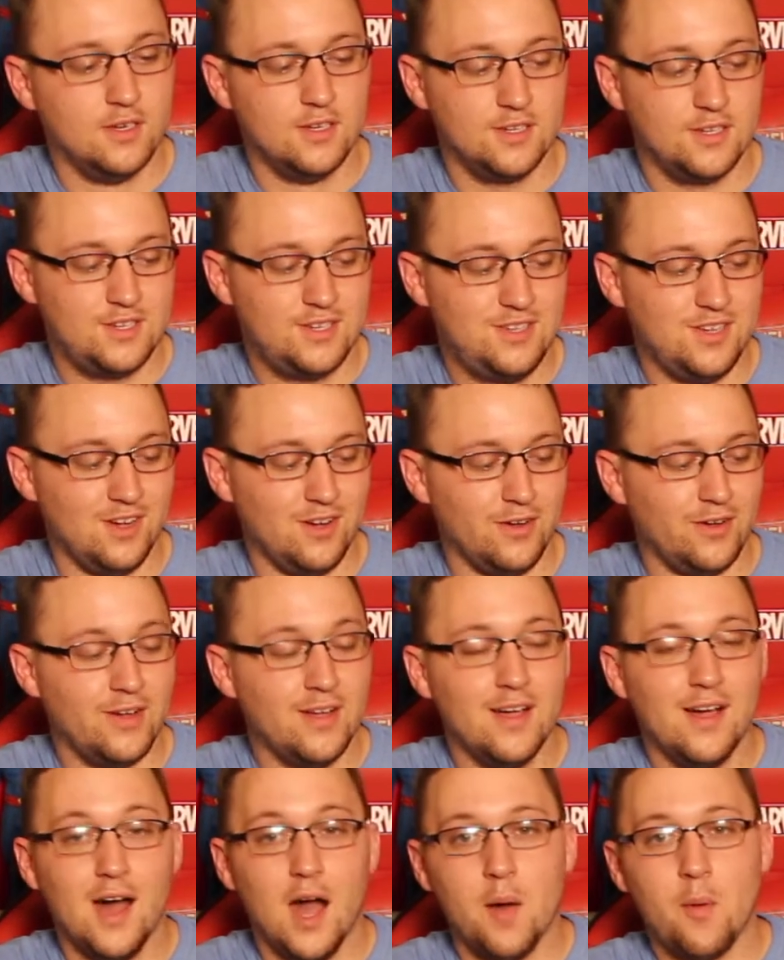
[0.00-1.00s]
So,
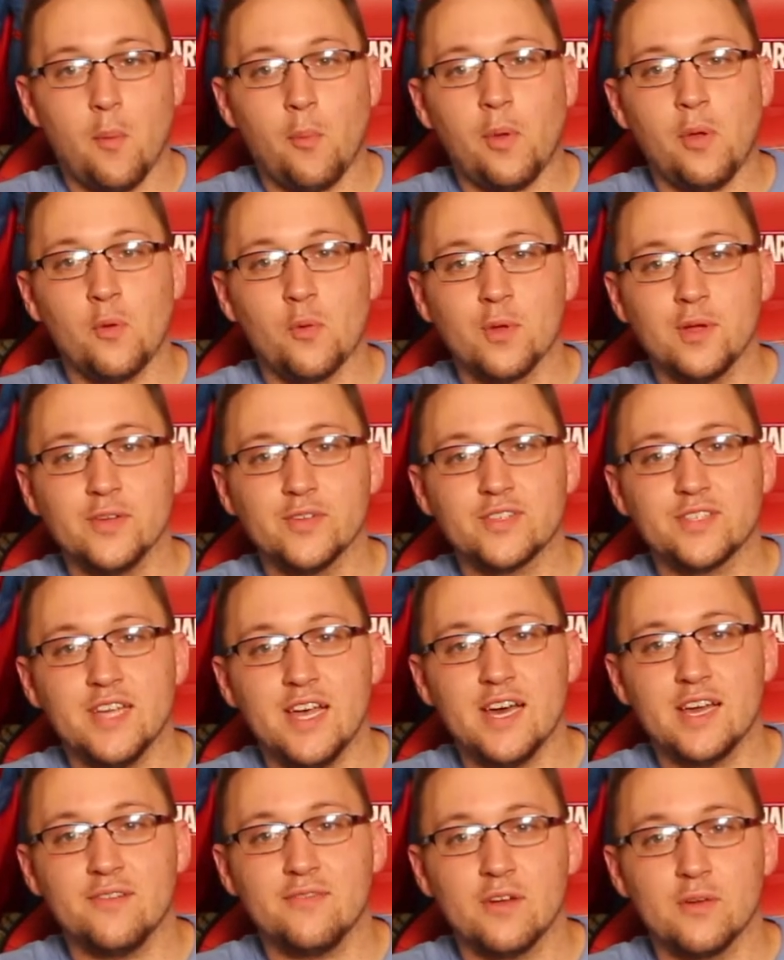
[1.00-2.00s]
I'm going to be real
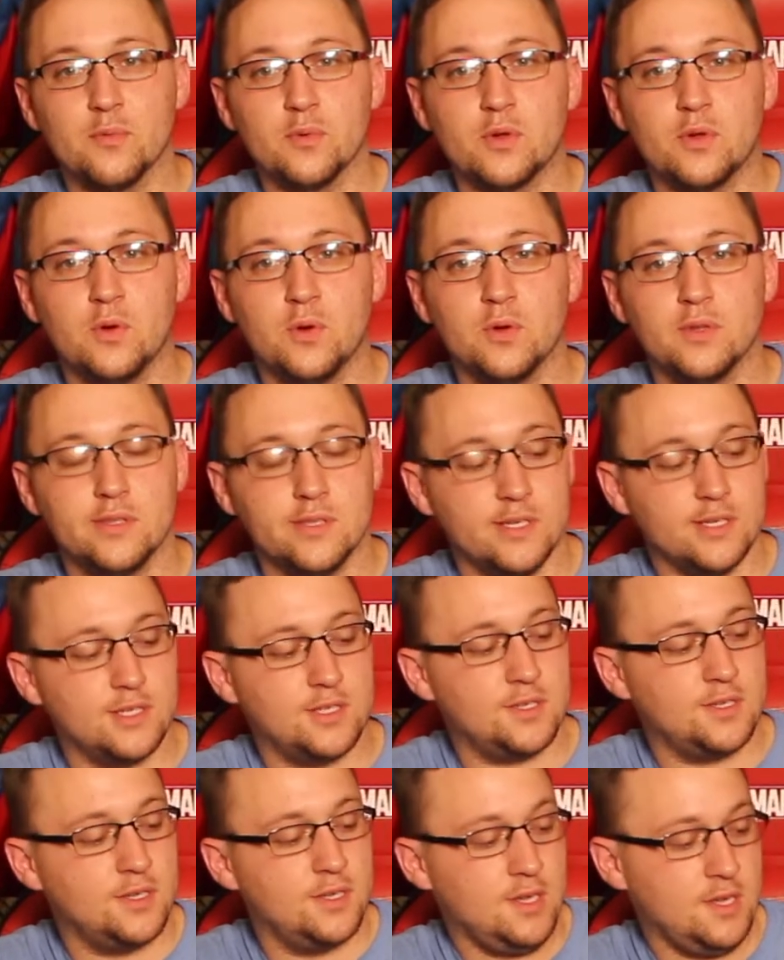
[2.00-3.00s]
sad if I record
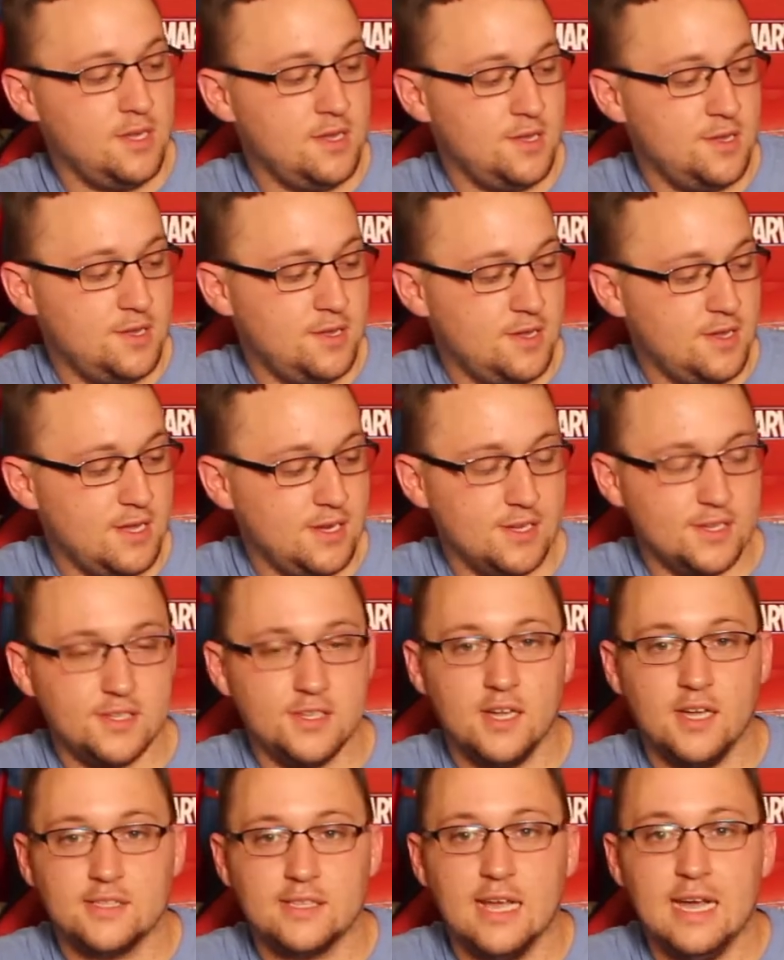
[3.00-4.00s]
this and it's
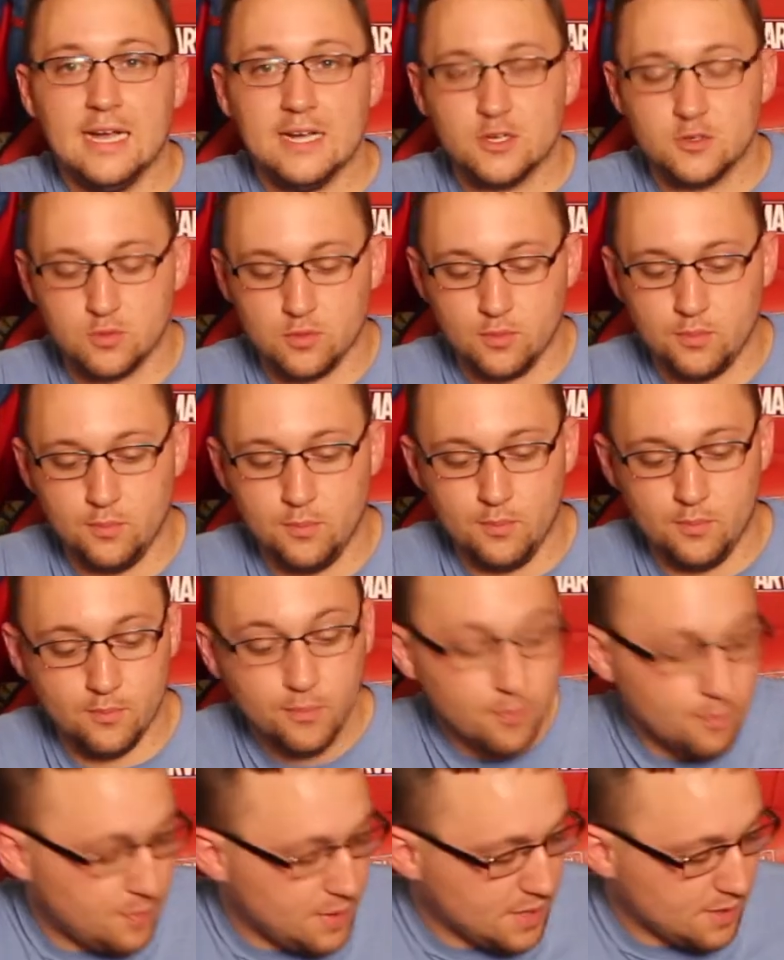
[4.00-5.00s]
not the actual
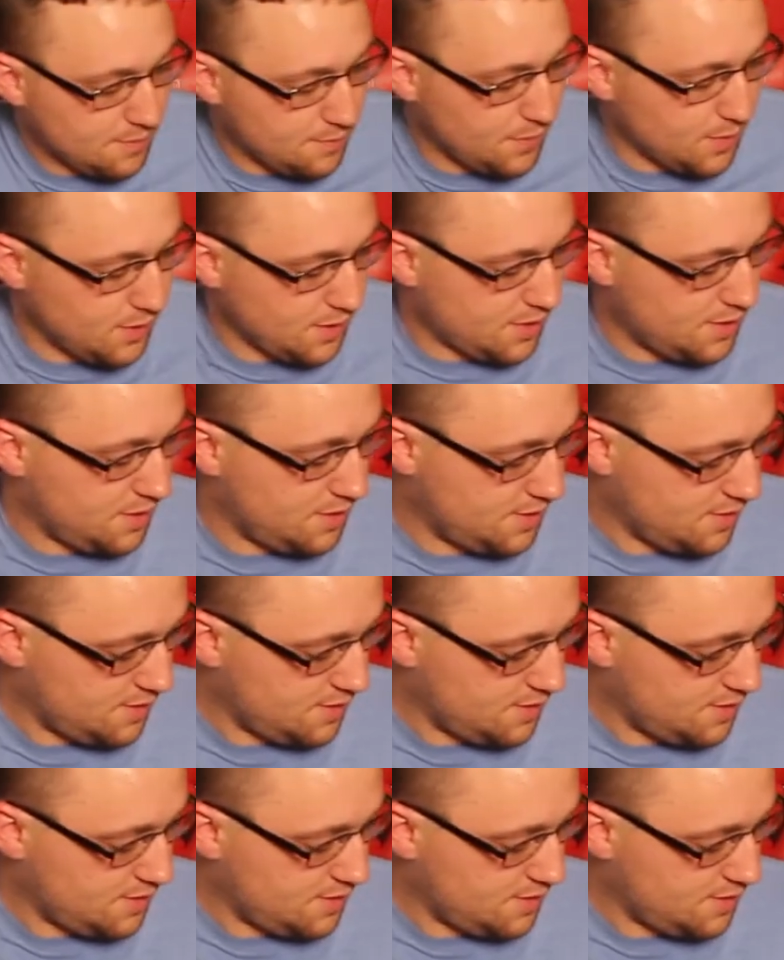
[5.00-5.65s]
big book